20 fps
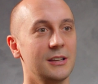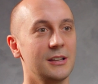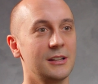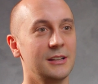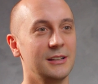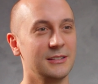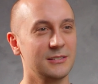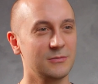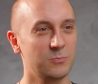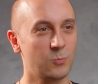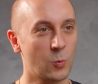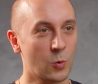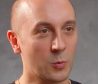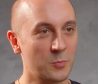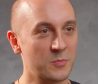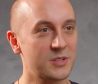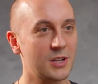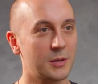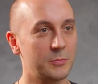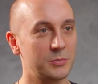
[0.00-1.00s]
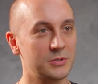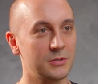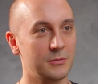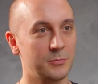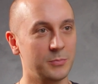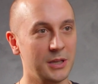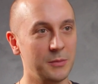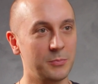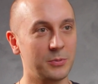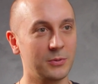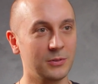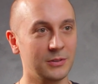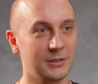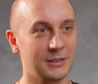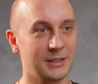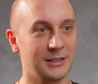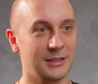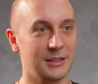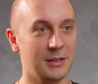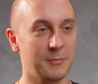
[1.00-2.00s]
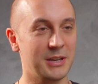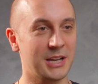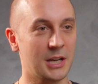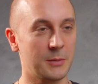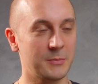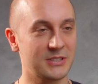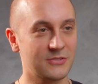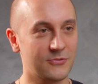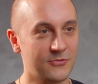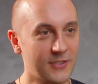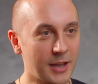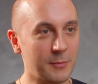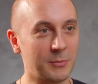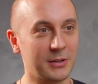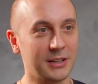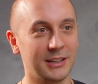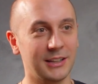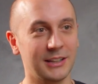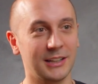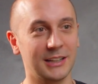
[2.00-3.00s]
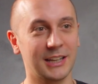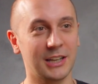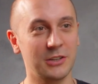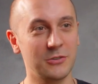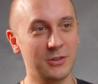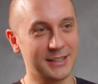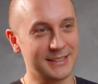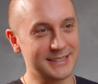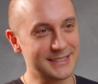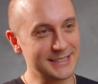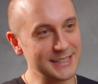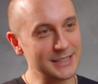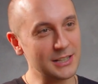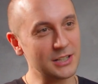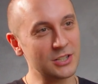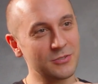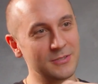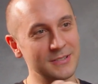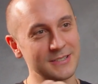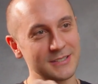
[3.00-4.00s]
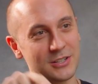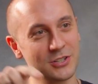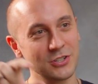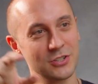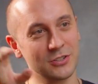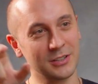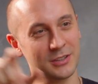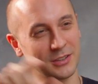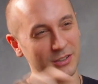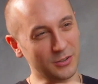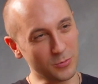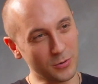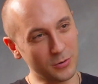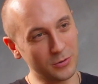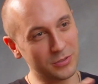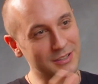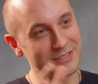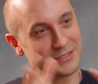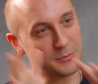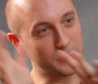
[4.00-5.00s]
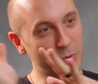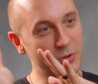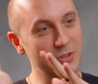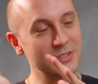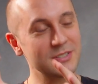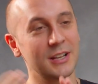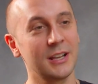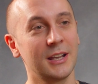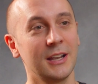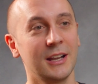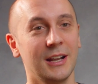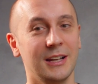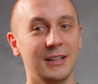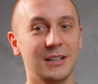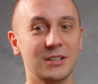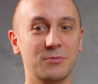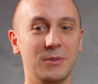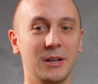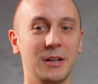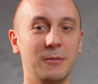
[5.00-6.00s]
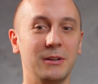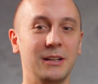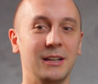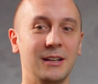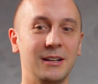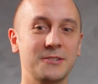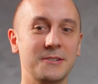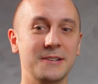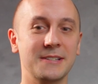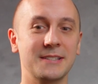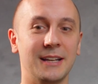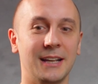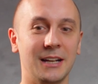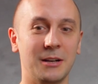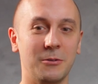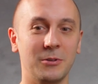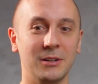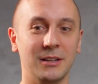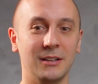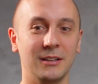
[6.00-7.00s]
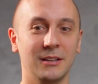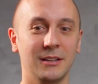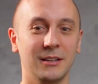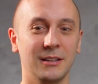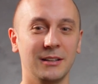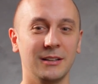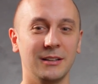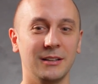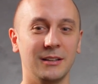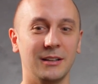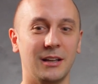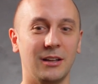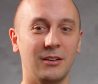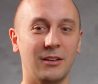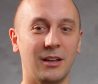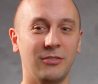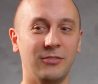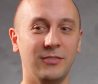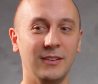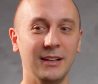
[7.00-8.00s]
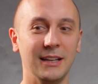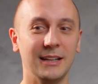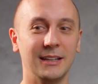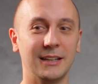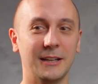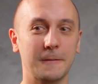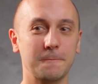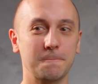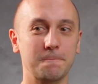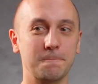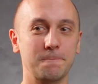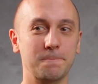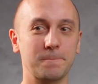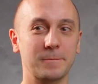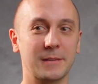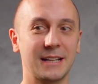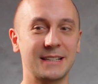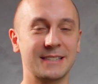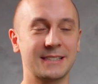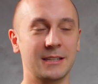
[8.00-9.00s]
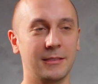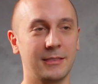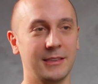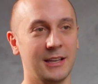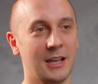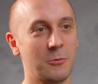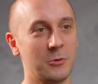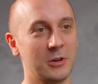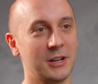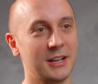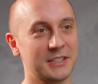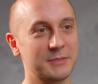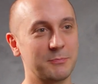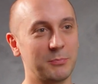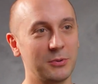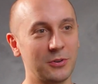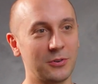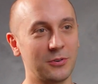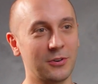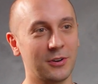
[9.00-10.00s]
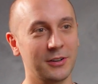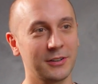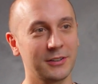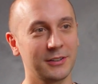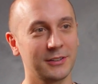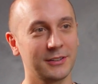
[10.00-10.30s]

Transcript: And he warms up to people, and then they become his family. And you can see that transition and growth as a person, and that's really, really interesting. And I feel like it's something I want to explore.